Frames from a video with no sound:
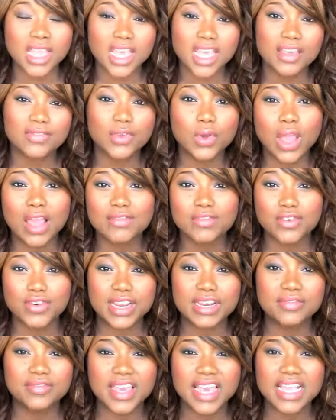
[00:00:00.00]
if you have
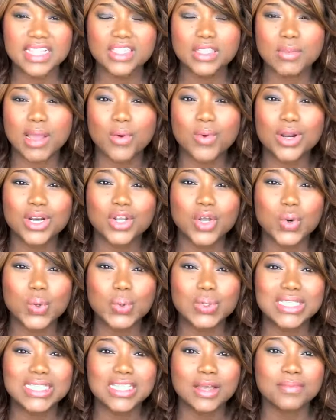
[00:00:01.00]
green veins, you might want to
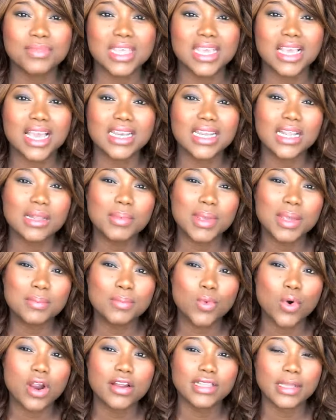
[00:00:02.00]
go with something a little bit
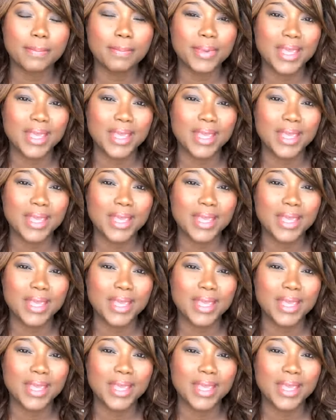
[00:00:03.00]
more in the